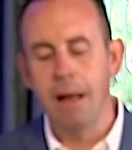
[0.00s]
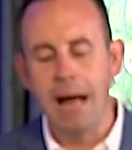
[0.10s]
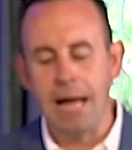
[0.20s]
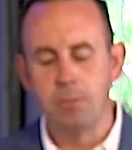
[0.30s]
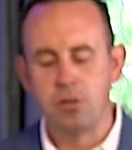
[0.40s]
man,
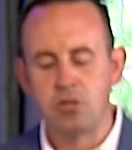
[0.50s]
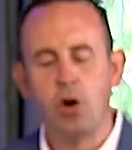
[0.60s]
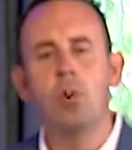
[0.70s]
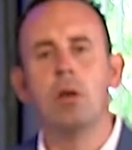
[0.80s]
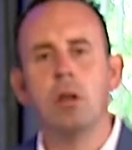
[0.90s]
I am
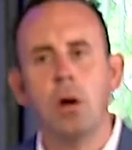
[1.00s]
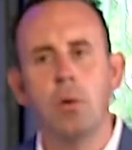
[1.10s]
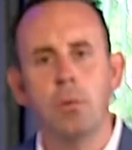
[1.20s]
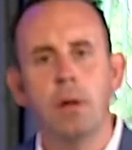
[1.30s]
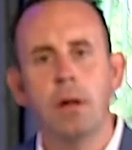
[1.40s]
so
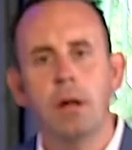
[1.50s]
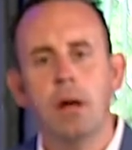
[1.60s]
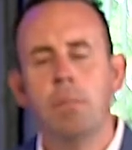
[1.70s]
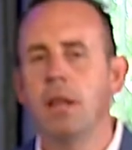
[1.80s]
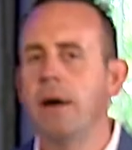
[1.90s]
alone.
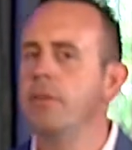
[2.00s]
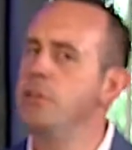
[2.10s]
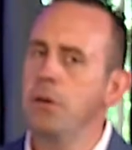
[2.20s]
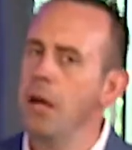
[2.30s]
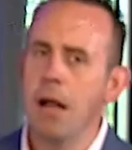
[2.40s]

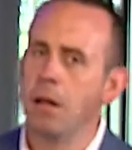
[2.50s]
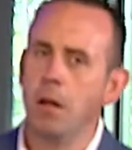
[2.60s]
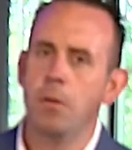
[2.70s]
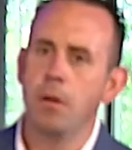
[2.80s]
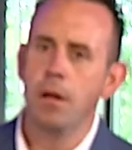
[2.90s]
Beloved, you're not
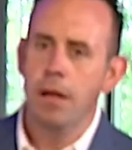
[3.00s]
alone.